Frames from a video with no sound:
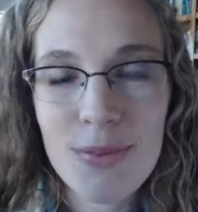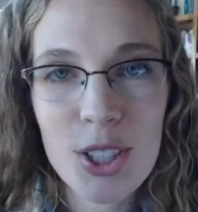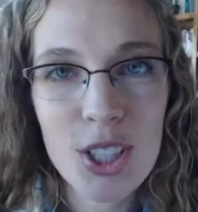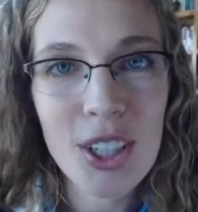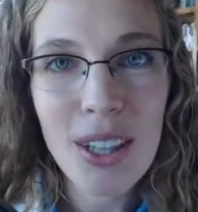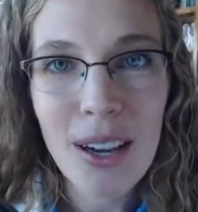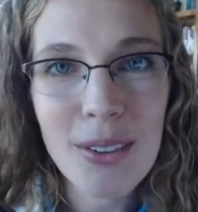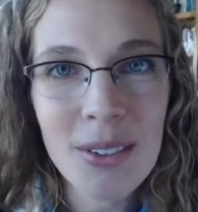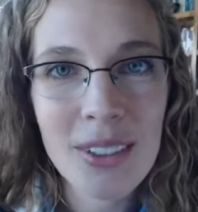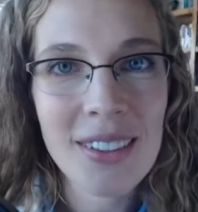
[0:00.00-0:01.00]
chill
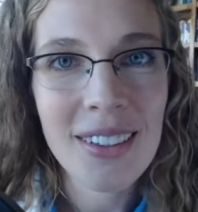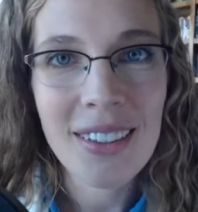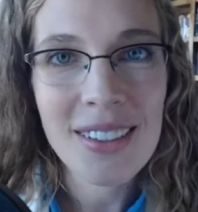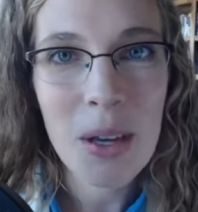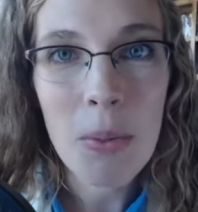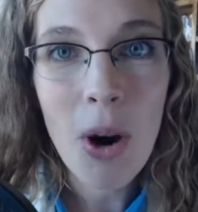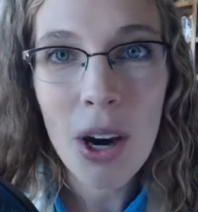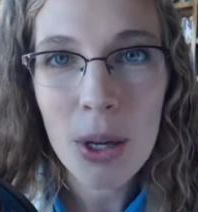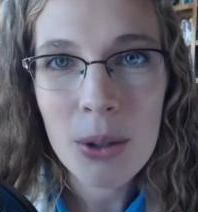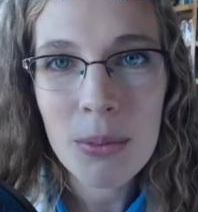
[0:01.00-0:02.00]
out on some
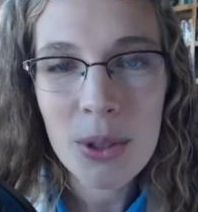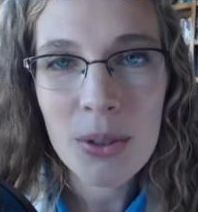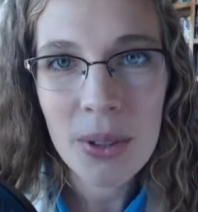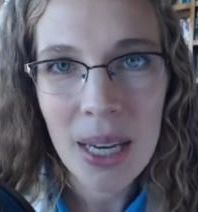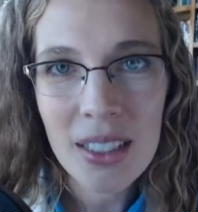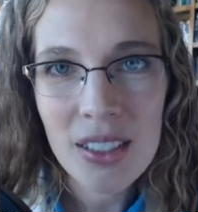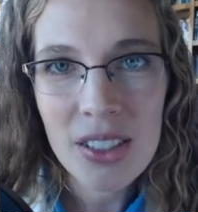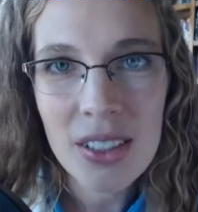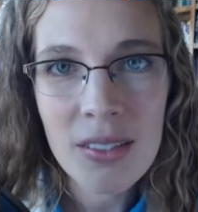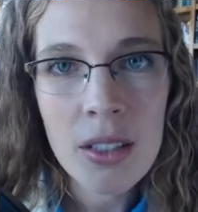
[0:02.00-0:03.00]
autoimmune
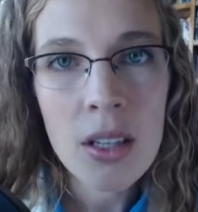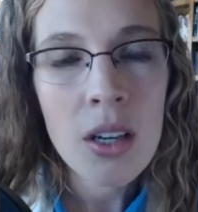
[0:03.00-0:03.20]
reaction,